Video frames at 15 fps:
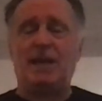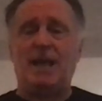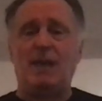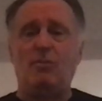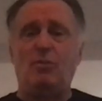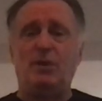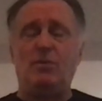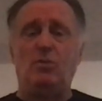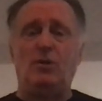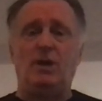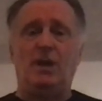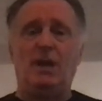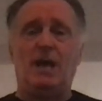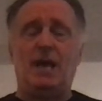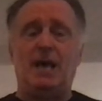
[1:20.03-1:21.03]
and we
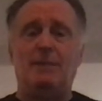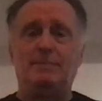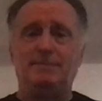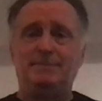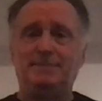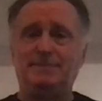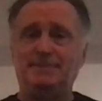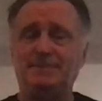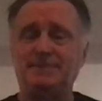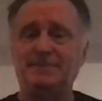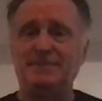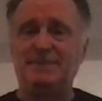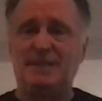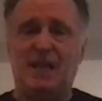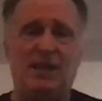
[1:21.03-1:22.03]
will
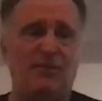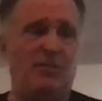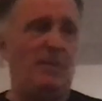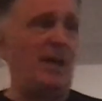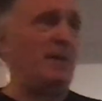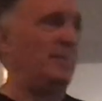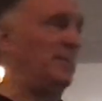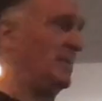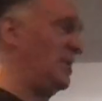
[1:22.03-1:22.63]
take it from there.